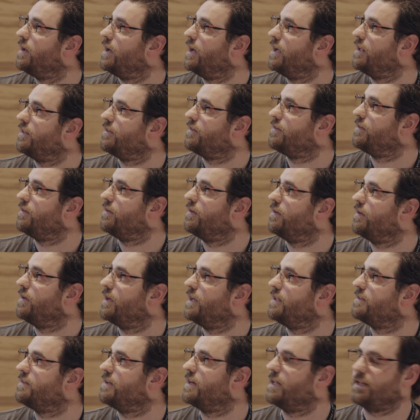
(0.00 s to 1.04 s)
it's, uh,
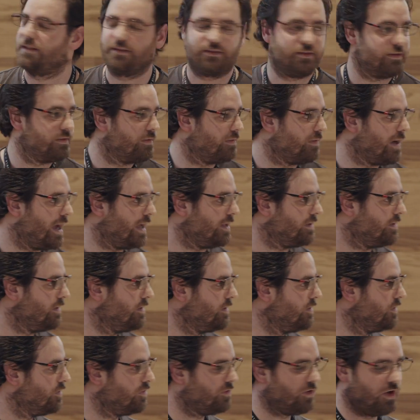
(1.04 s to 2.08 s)
it's an int, right?
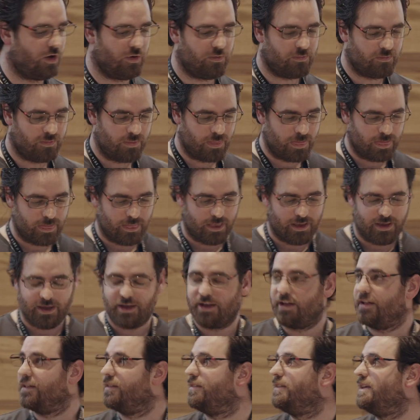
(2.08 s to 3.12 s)
So
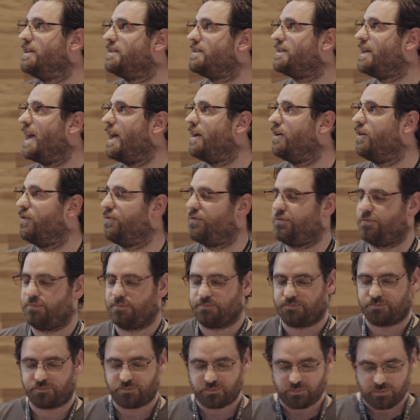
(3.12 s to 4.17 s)
this kind of
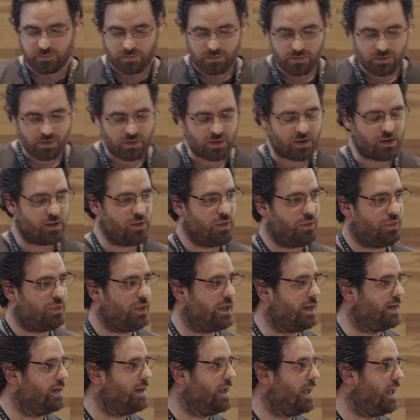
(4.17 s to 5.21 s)

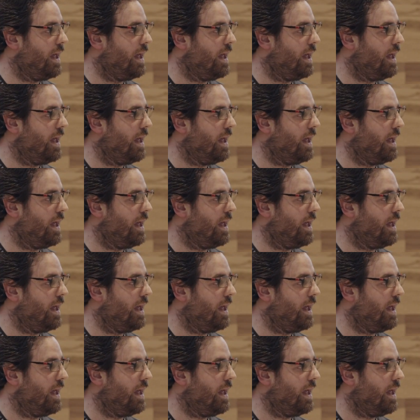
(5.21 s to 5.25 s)
thing